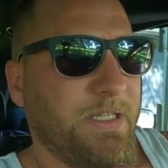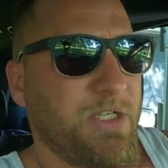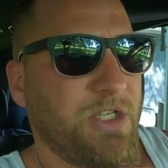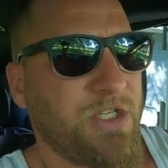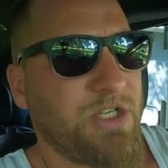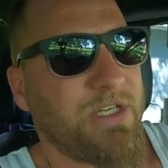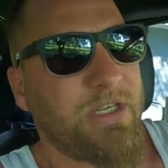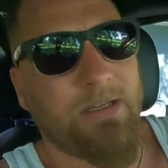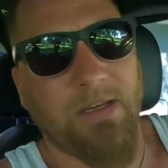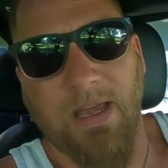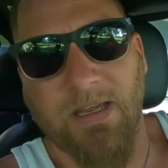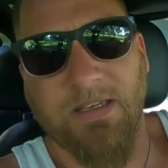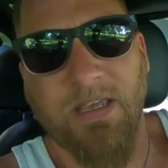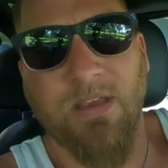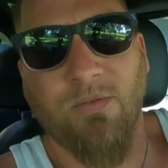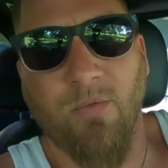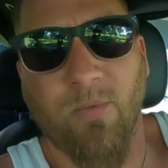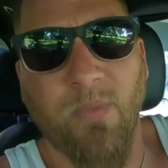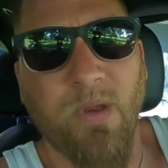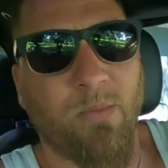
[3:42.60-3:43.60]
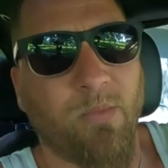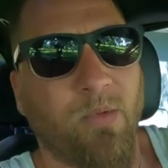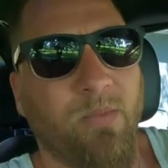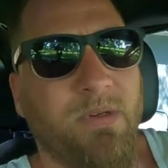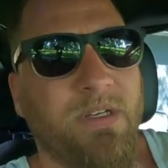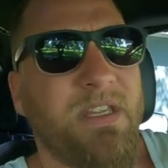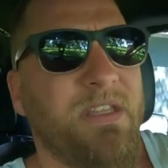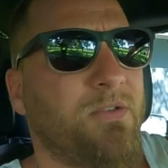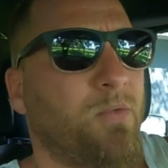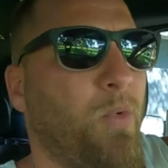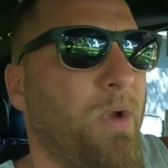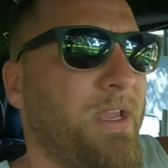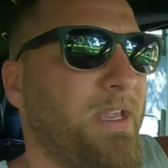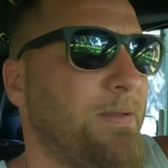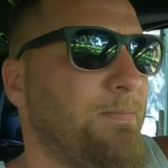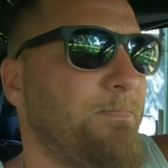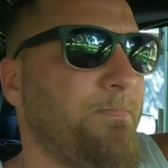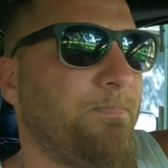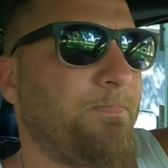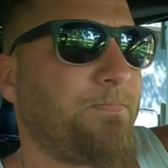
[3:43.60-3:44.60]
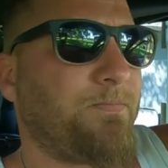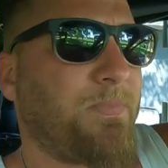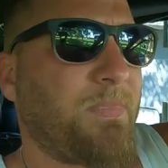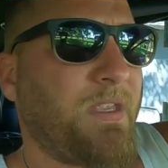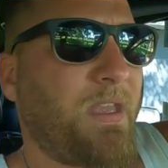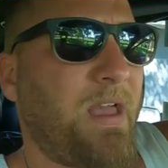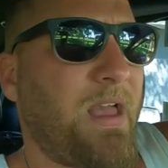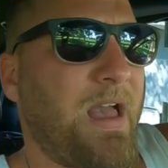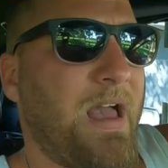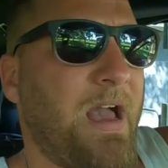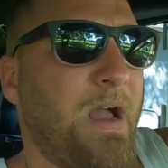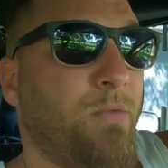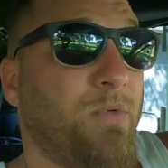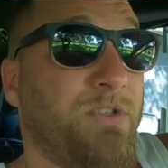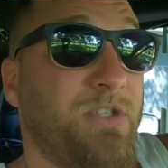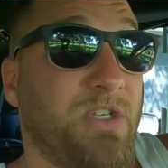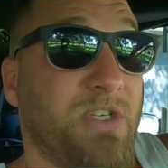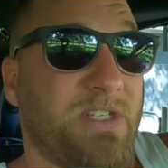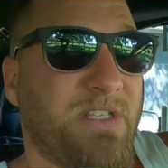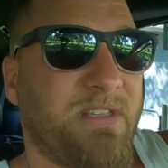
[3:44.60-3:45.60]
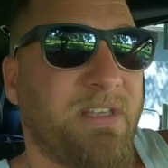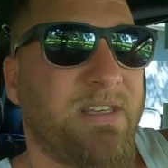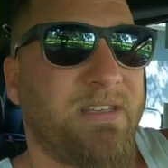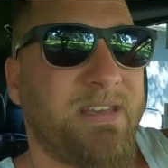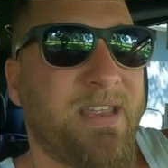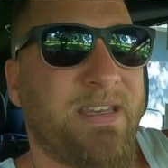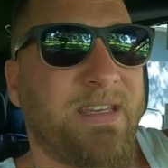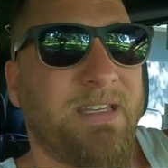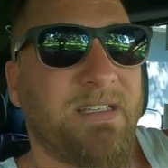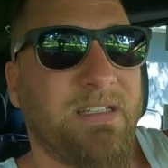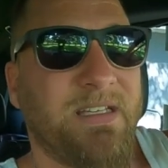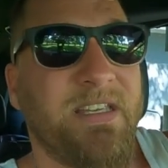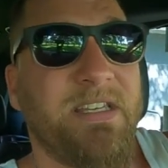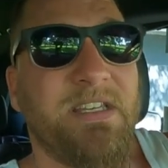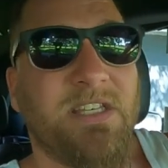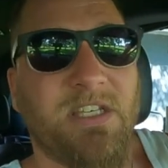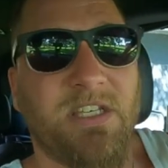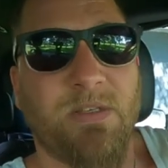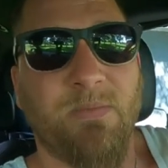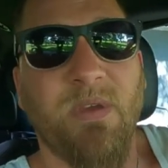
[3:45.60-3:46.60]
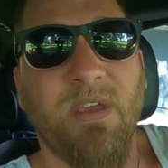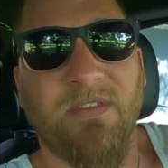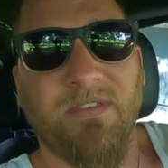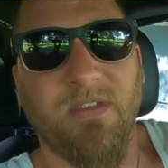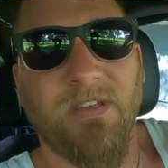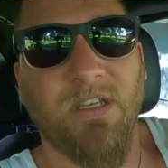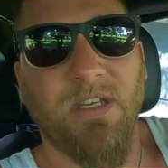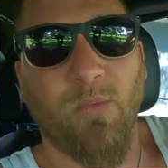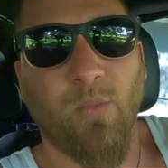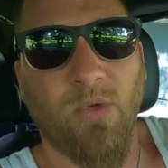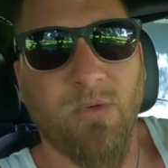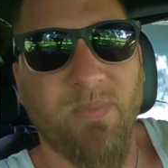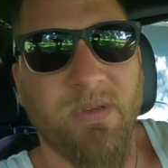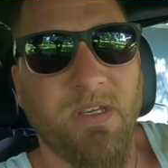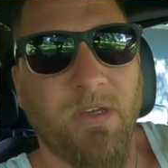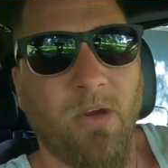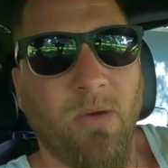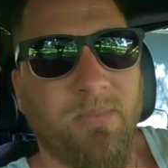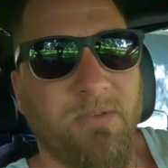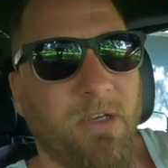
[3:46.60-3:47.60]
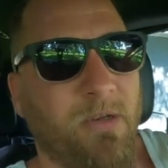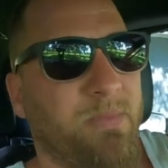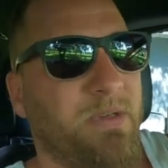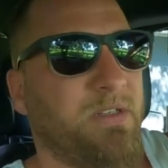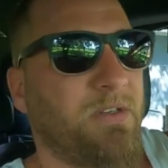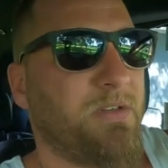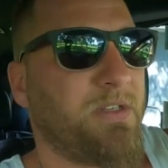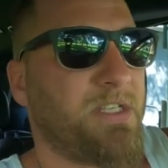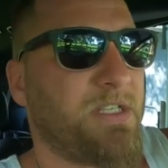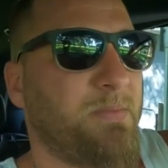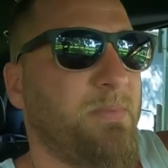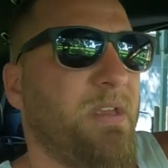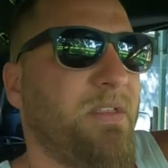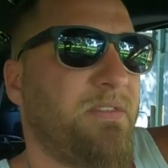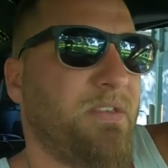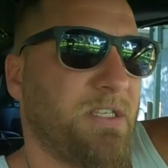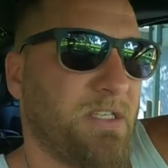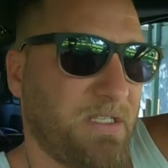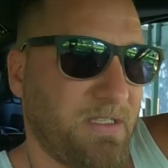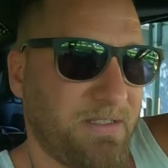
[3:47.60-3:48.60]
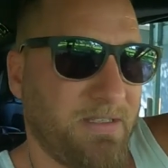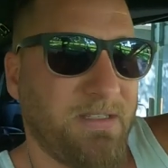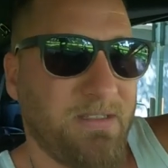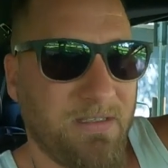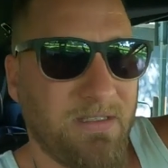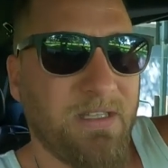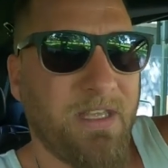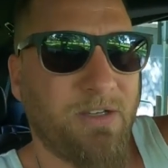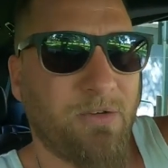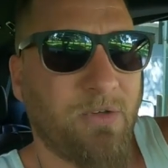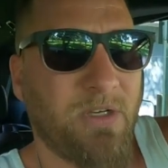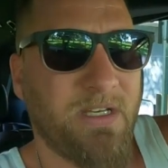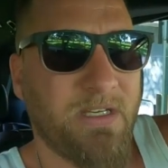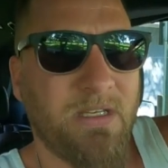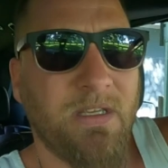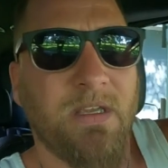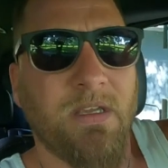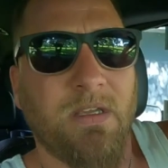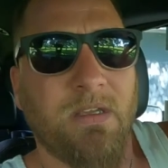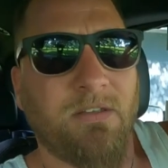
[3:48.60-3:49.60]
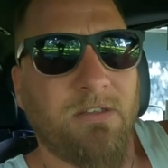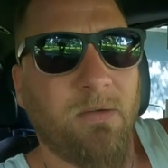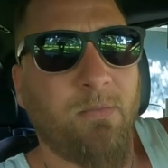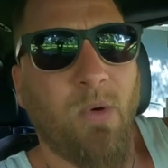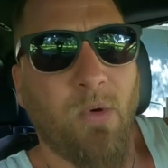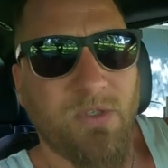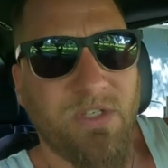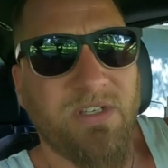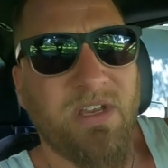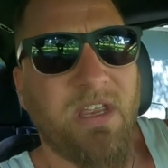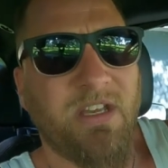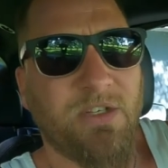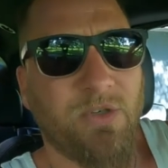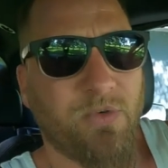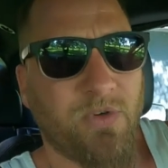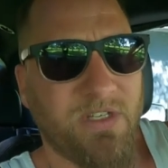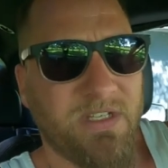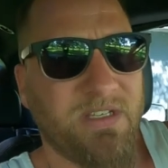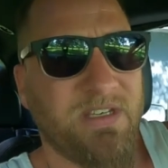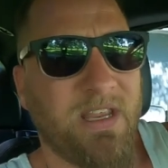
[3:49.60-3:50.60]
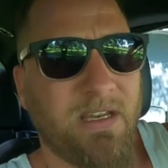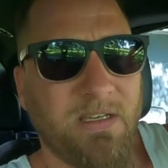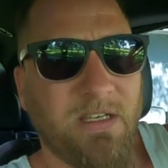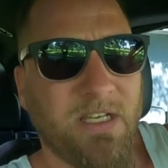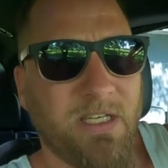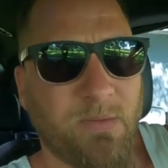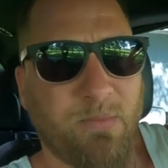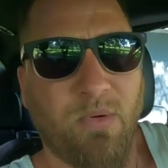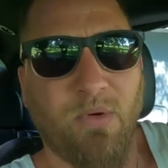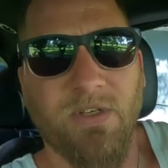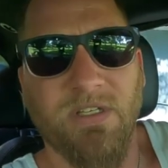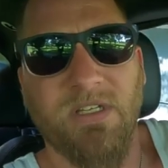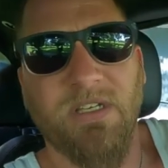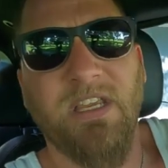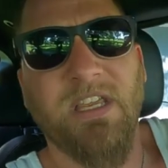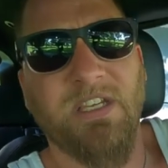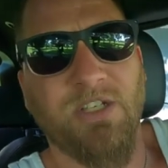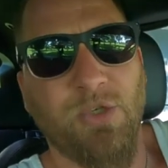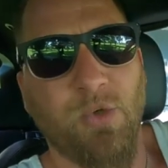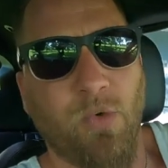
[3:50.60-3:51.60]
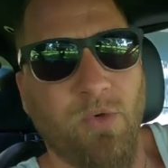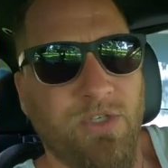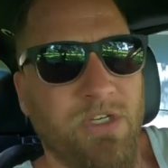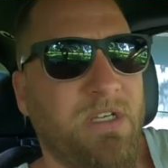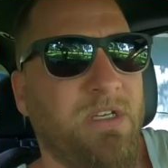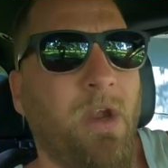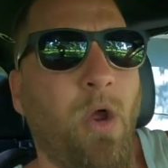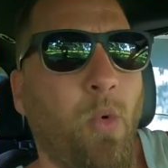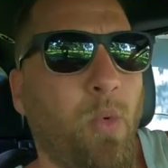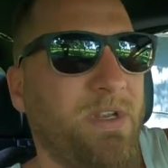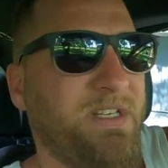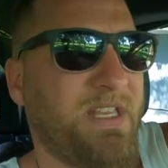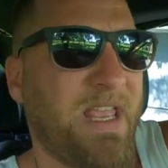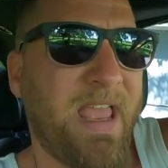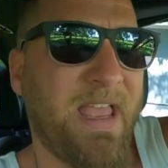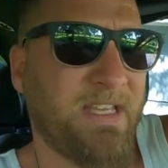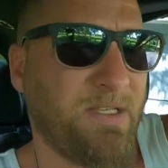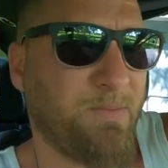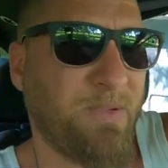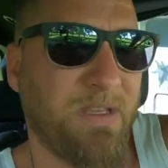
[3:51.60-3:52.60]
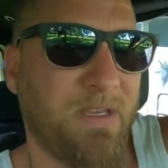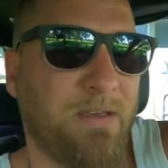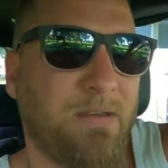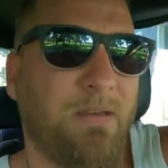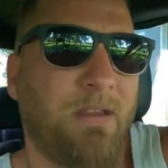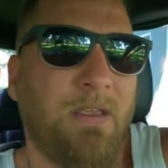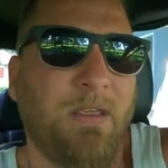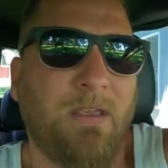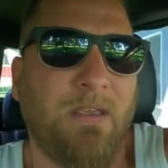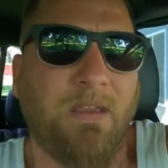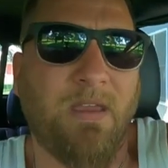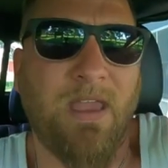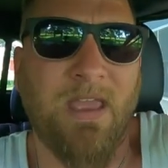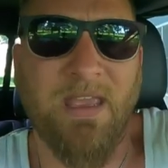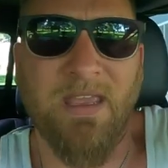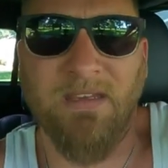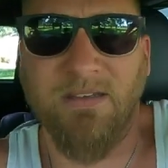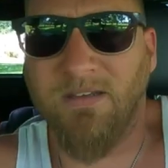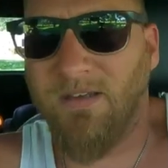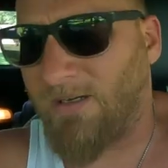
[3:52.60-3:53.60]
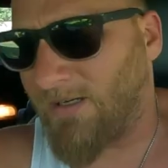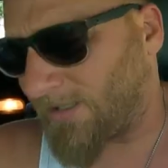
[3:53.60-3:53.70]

Shit, I can't remember. But either way, I would just think that at least Smith and them would be up there, because Smith is literally the most dangerous, deadliest prison in Georgia. It always has been. And